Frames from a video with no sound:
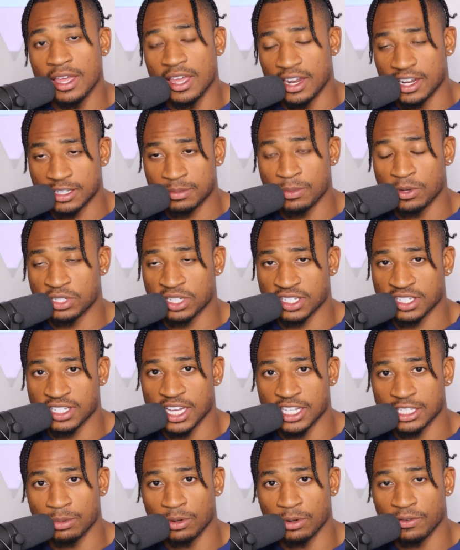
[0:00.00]
and it's most
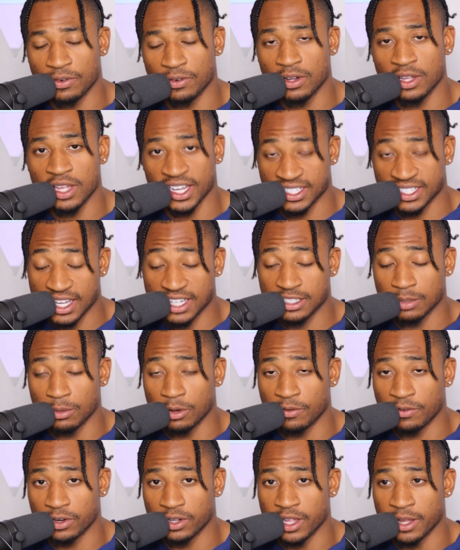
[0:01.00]
accessible
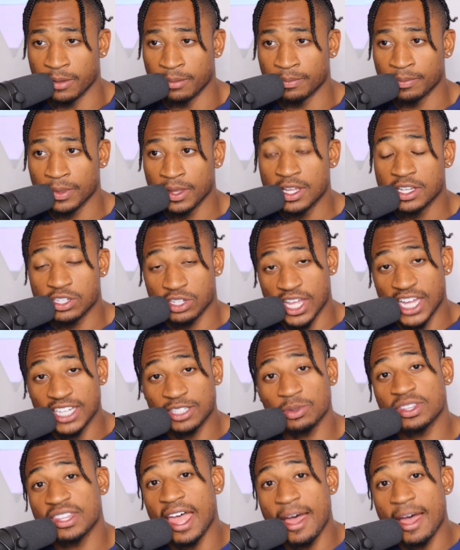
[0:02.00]
accessible for them. So
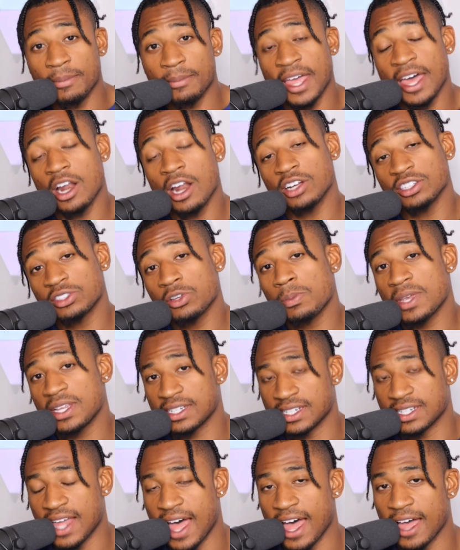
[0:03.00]
that's what that that also
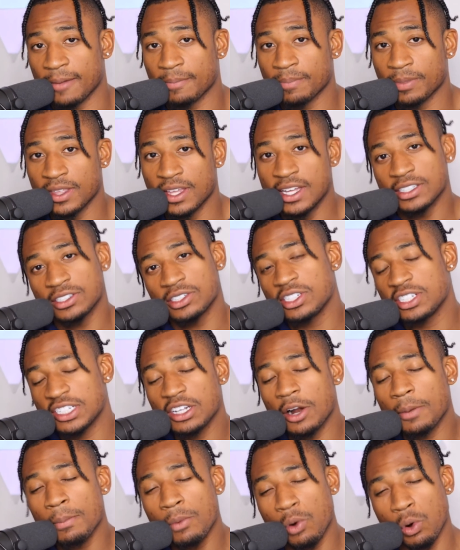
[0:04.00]
means that. So
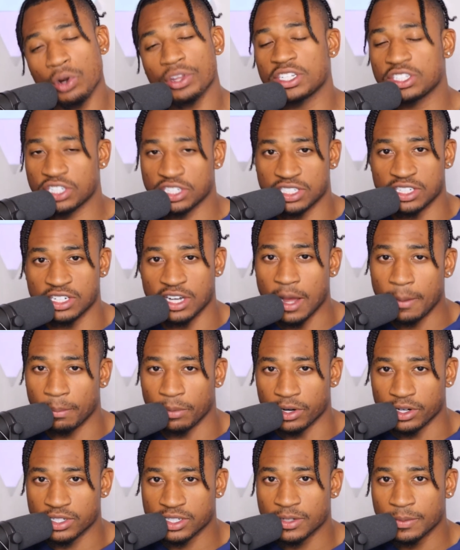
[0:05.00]
these are more than just
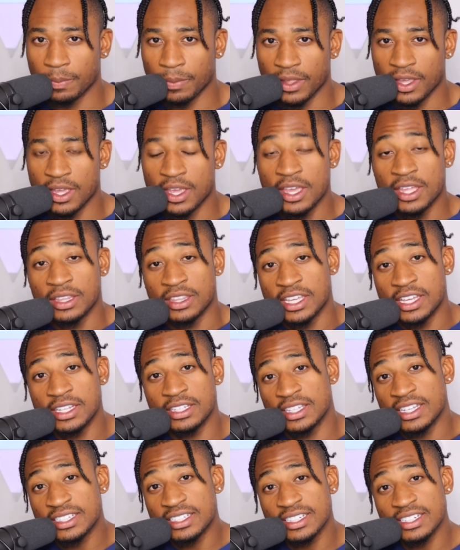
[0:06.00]
numbers. The,
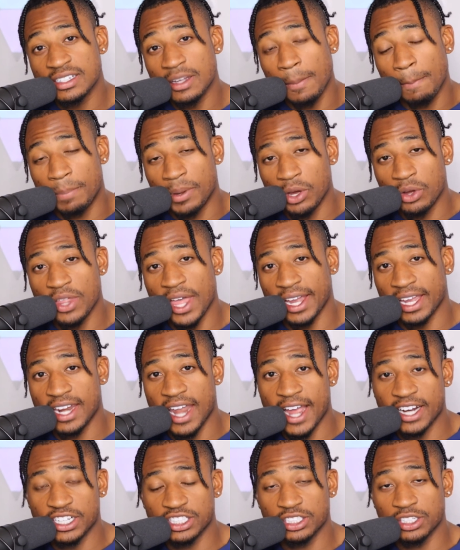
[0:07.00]
this is a bill that
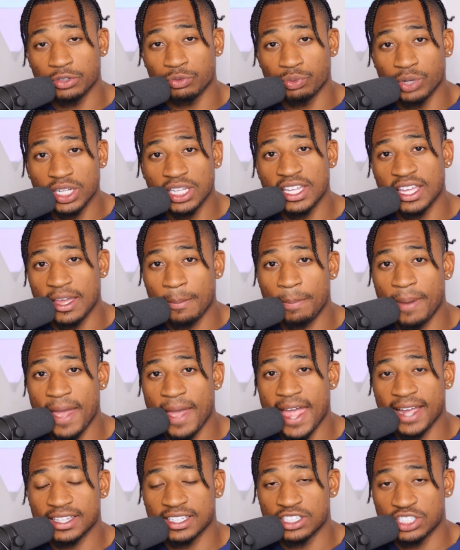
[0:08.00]
can actually really
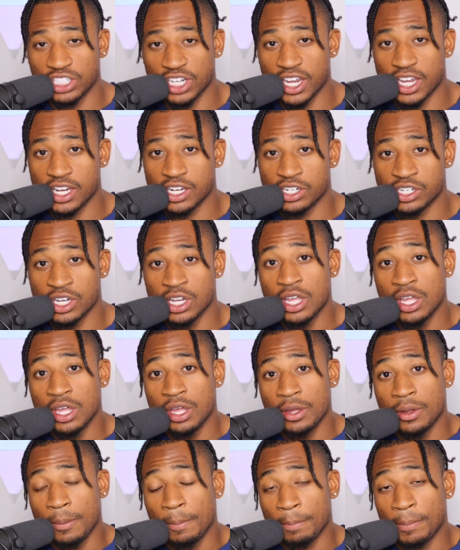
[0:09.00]
impact and change
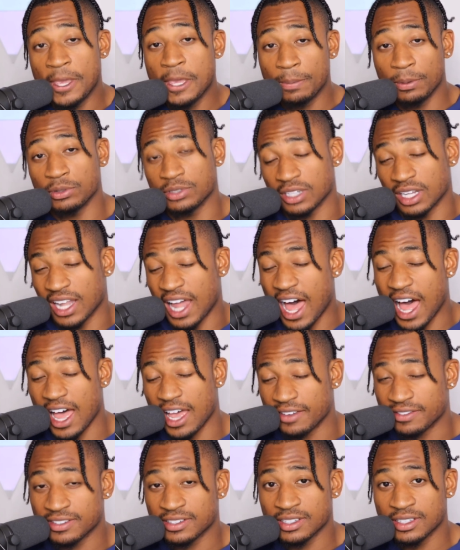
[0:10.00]
people's
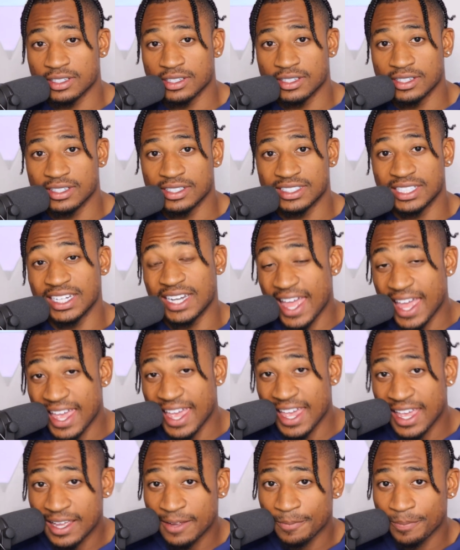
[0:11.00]
lives
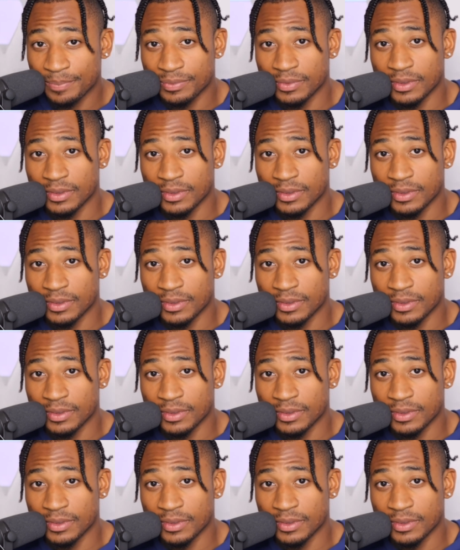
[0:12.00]
today,